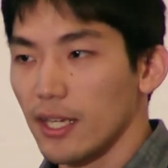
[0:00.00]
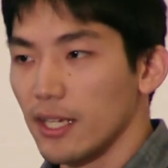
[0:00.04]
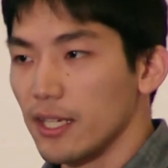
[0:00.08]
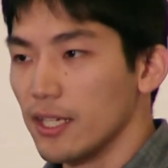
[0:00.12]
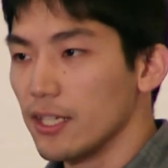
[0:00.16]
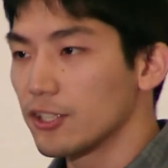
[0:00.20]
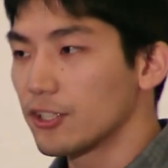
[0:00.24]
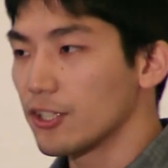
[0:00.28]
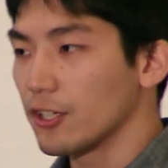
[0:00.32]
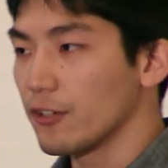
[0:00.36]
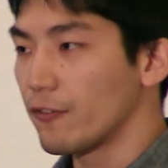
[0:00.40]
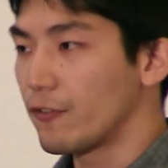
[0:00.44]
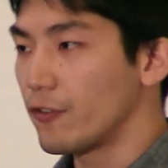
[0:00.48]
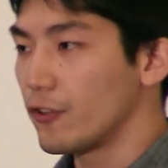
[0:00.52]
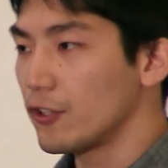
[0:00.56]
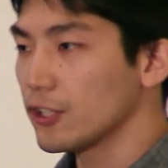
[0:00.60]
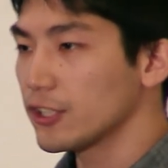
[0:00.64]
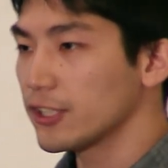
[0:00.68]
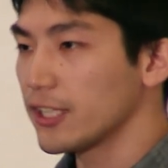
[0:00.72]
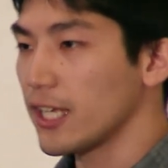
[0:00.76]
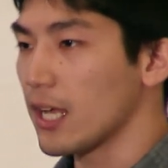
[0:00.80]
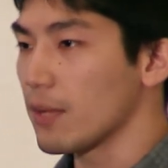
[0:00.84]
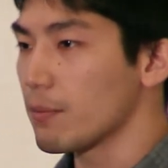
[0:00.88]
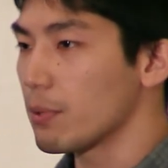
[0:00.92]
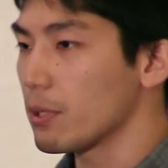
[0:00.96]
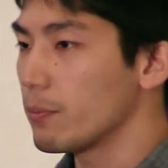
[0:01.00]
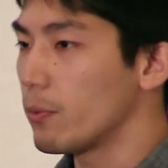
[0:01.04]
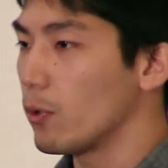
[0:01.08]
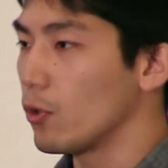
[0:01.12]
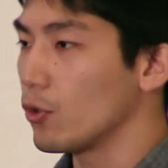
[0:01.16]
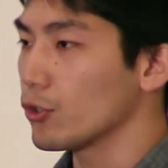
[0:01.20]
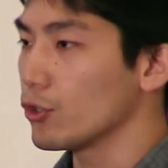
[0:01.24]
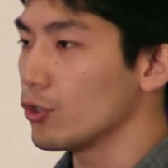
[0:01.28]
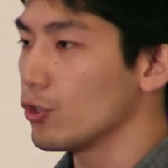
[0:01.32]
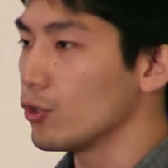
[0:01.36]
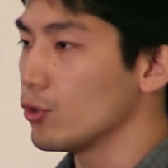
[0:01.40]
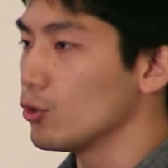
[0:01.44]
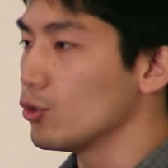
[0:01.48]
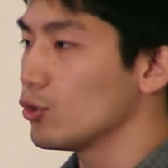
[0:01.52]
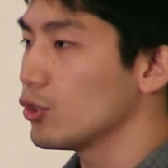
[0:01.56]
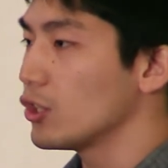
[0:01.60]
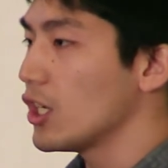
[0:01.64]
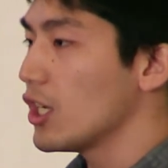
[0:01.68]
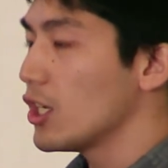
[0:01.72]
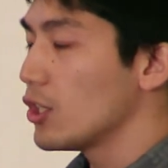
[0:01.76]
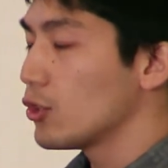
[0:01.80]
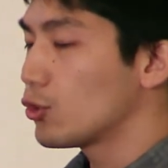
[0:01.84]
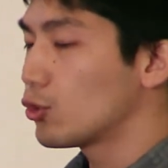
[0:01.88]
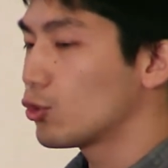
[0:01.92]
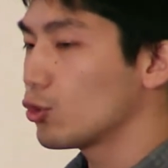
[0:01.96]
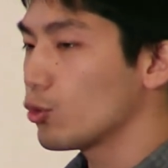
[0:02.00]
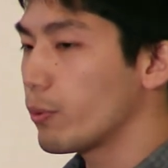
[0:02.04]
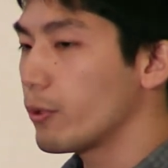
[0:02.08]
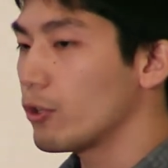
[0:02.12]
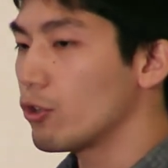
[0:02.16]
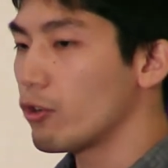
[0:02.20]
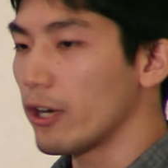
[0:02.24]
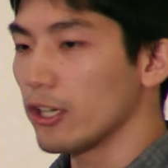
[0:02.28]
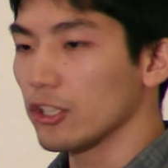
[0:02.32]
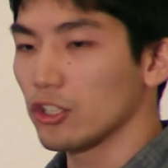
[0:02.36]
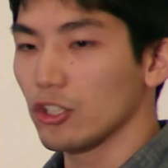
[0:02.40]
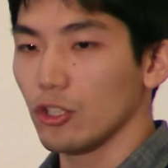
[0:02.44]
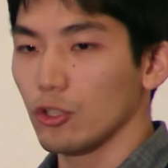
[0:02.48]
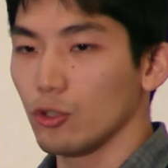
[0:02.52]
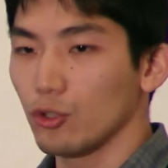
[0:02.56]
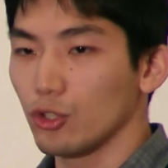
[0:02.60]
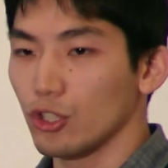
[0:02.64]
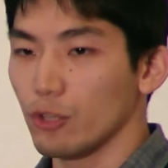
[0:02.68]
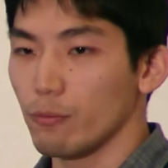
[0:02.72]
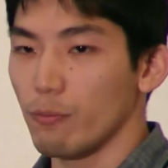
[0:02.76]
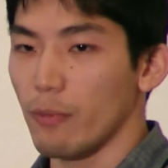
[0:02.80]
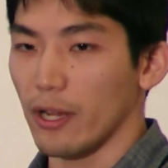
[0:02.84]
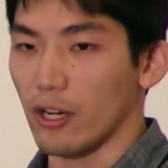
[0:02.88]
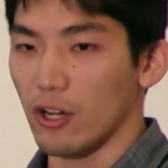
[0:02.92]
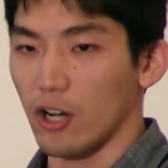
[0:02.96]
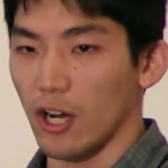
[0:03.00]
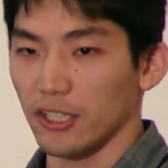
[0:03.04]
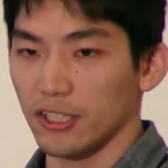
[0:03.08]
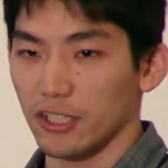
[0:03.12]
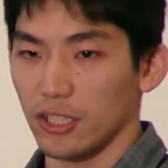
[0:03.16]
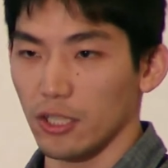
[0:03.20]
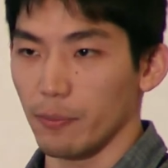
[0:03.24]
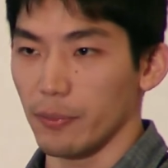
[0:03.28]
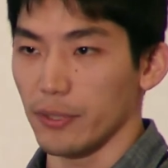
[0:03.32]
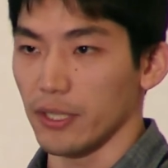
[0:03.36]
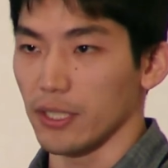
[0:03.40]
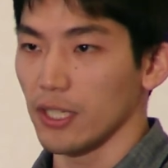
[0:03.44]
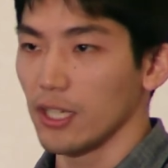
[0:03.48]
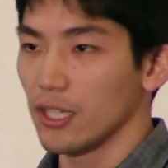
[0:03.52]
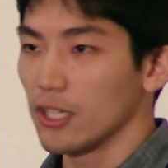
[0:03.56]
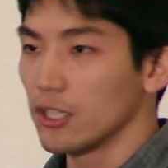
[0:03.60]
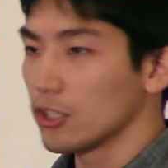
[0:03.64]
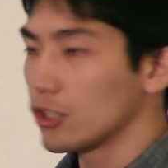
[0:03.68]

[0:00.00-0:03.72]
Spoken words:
It's the first time people use super resolution microscopy